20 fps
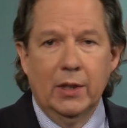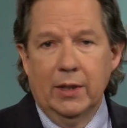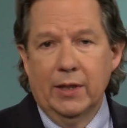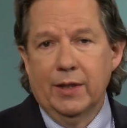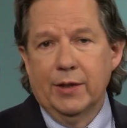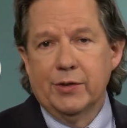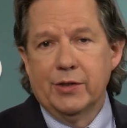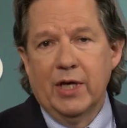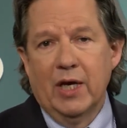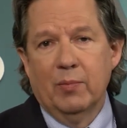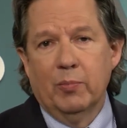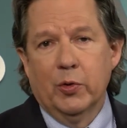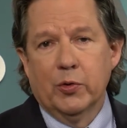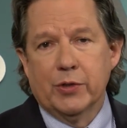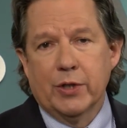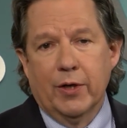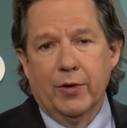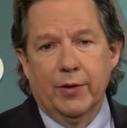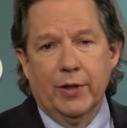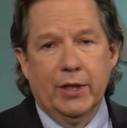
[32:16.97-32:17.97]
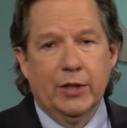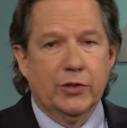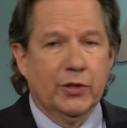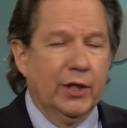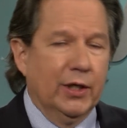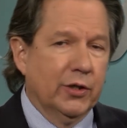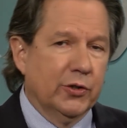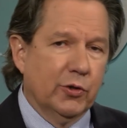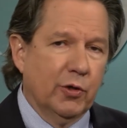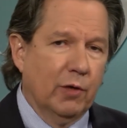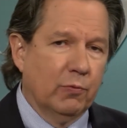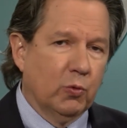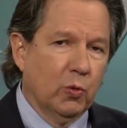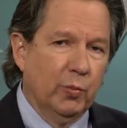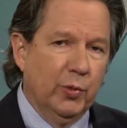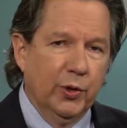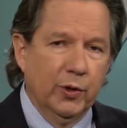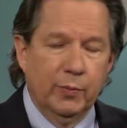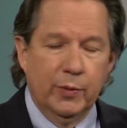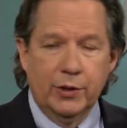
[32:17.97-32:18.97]
Examples are things like a software
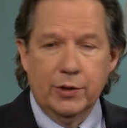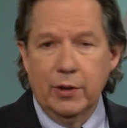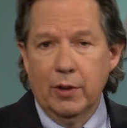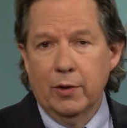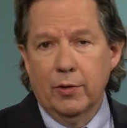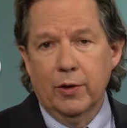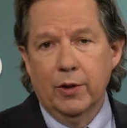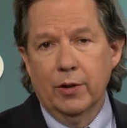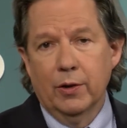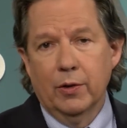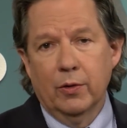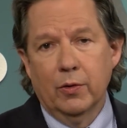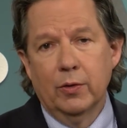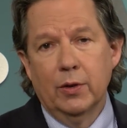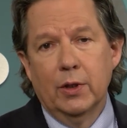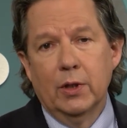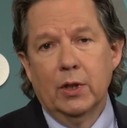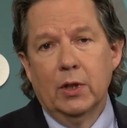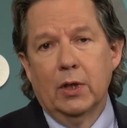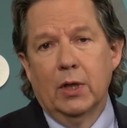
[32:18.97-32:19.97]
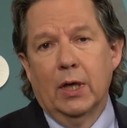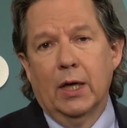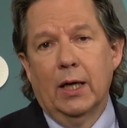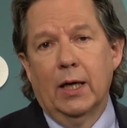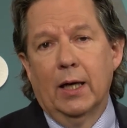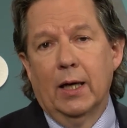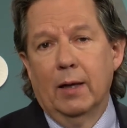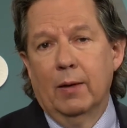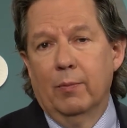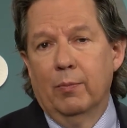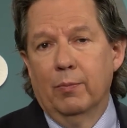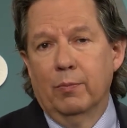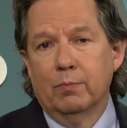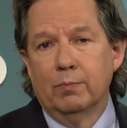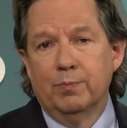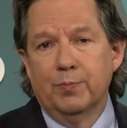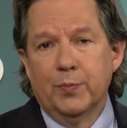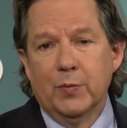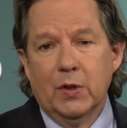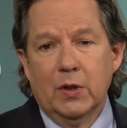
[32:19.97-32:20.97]
bill of material,
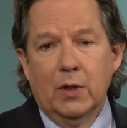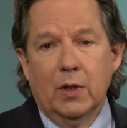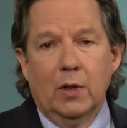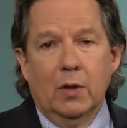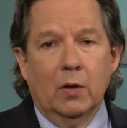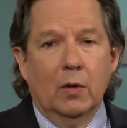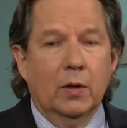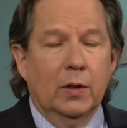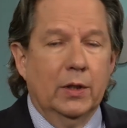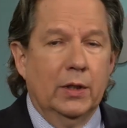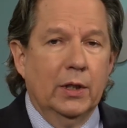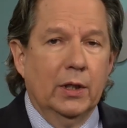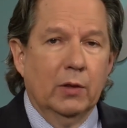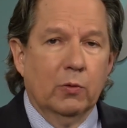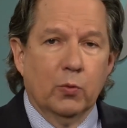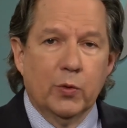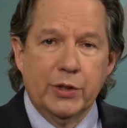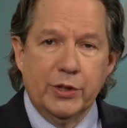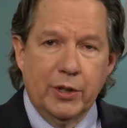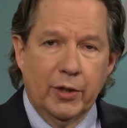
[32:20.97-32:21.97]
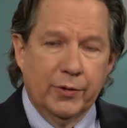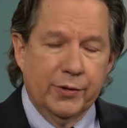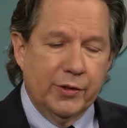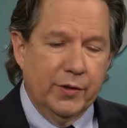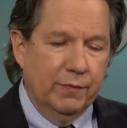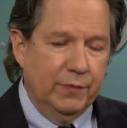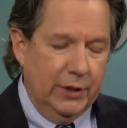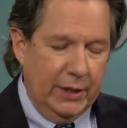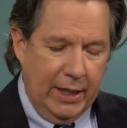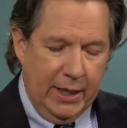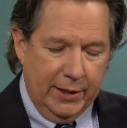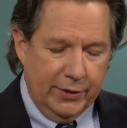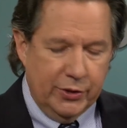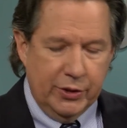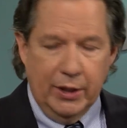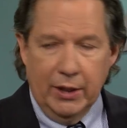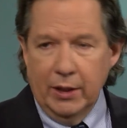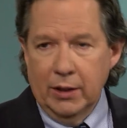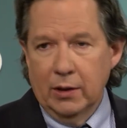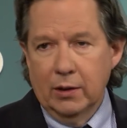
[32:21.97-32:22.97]
the results of
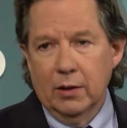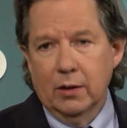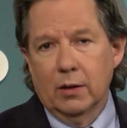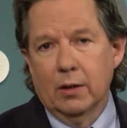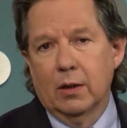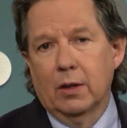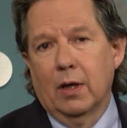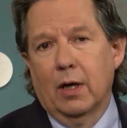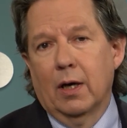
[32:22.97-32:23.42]
testing,